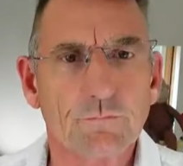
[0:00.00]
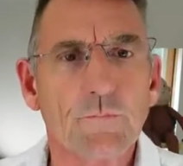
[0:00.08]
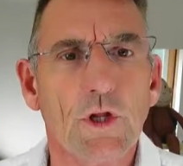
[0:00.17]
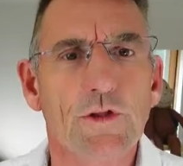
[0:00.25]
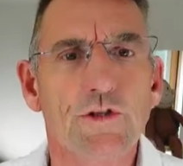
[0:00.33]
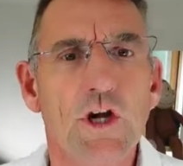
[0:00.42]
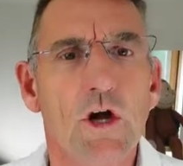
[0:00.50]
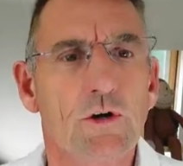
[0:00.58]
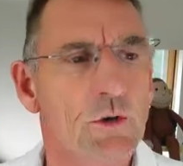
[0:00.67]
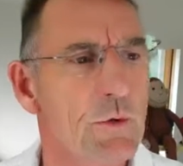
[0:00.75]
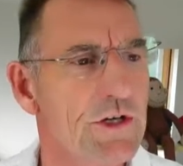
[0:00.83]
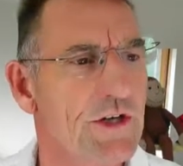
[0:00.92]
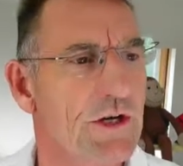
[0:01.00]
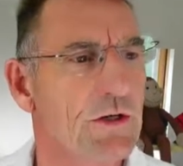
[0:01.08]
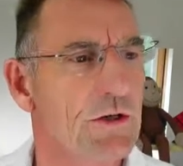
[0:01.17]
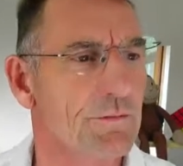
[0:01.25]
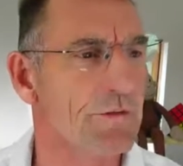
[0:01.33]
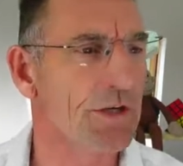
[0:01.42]
the Johari window,
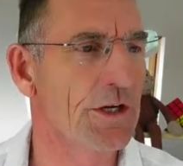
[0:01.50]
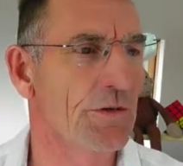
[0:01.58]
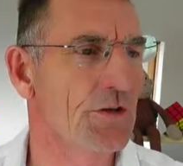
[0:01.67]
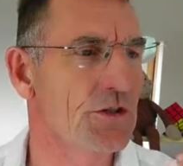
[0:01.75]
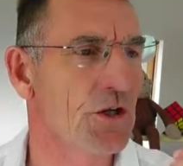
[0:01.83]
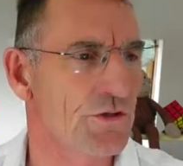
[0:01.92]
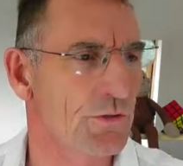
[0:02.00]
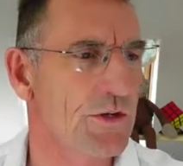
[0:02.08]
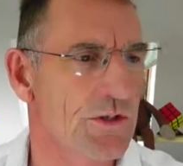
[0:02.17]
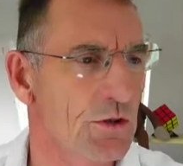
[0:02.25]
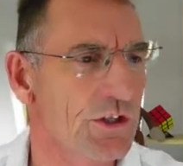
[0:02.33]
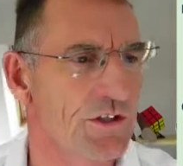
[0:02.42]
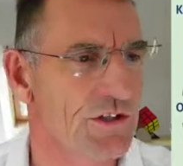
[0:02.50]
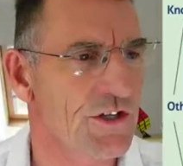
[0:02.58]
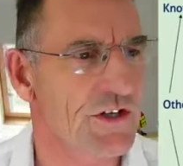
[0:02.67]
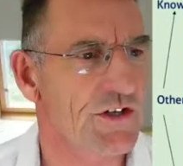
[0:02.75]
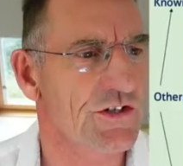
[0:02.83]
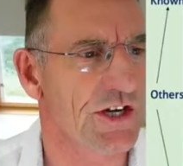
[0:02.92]
look, there's lots of ways of looking at this,
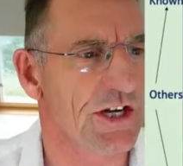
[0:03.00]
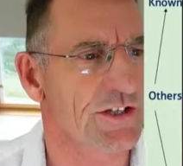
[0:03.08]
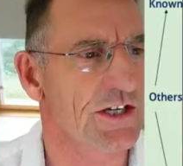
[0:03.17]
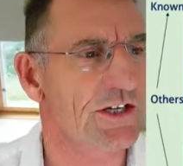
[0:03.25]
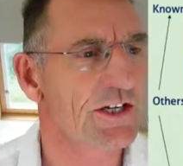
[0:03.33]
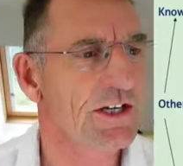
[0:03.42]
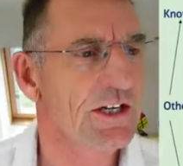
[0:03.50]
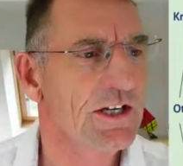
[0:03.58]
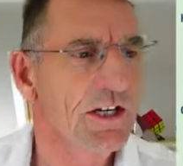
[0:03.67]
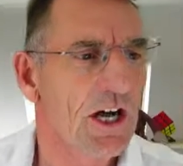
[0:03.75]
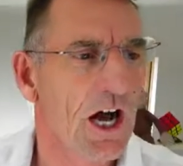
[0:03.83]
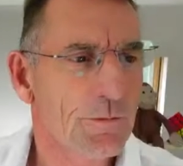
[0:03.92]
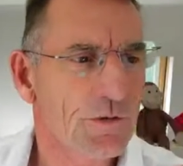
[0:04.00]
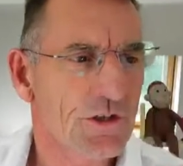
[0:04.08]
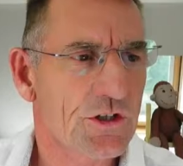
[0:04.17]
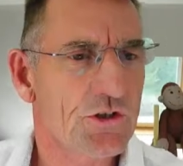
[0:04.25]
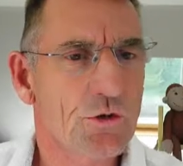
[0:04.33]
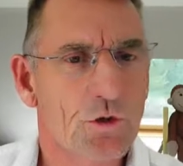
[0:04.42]
as I said, and I'm just
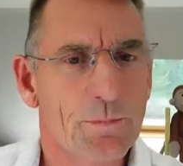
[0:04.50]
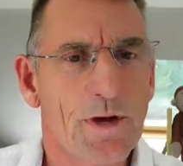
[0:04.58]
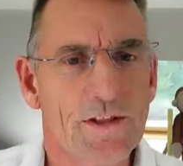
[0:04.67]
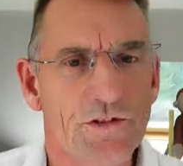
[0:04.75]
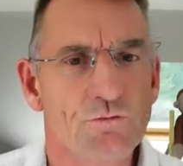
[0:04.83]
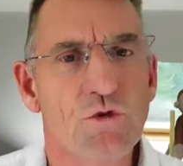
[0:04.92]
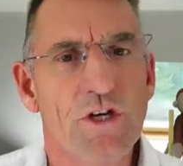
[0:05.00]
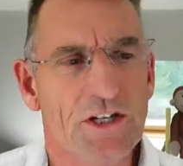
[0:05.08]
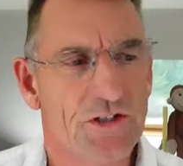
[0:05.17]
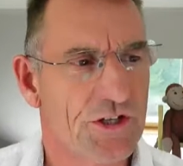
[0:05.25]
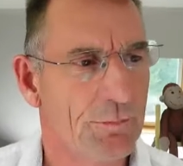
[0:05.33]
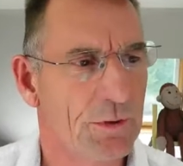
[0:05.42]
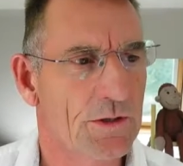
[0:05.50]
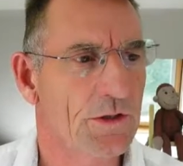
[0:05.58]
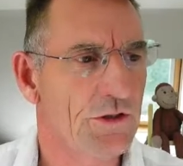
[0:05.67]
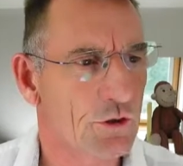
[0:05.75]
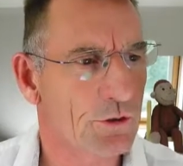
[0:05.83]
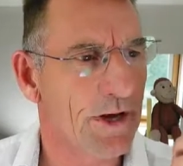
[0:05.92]
going to talk about this really simply. I'm going
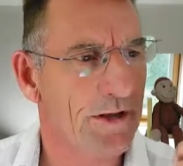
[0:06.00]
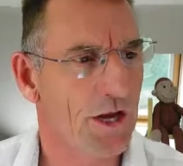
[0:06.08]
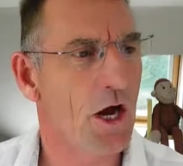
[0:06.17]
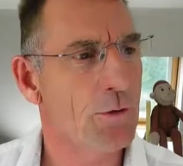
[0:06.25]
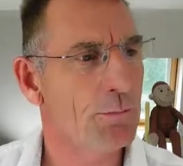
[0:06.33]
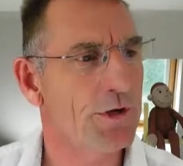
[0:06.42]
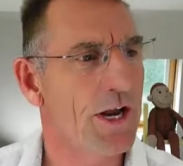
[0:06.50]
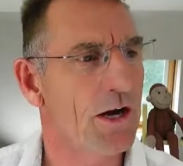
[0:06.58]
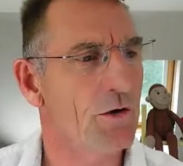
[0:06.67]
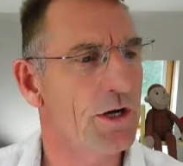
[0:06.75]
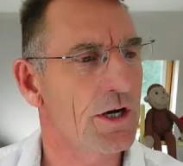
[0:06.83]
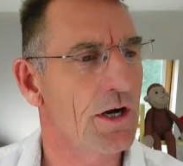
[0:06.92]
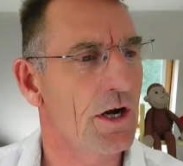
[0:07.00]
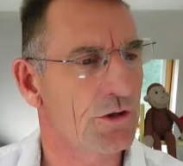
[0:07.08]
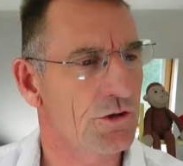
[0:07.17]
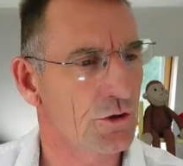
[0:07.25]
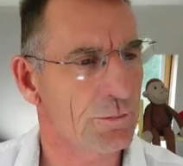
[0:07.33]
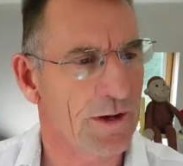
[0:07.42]
to talk about the open area, I'm going
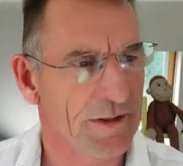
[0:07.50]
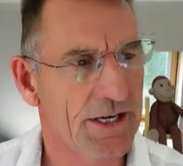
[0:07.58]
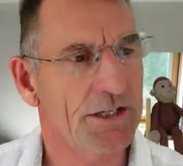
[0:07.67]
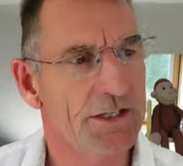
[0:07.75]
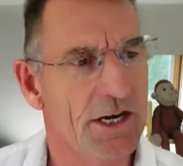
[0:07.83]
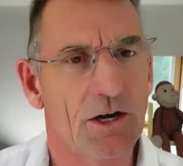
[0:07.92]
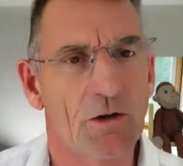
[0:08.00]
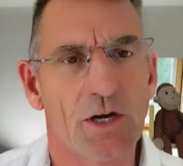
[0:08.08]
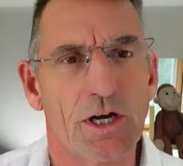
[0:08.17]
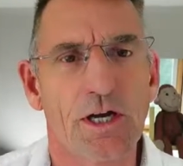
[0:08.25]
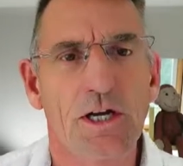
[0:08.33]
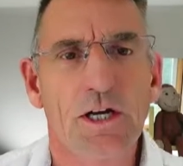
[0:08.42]
to talk about the hidden area,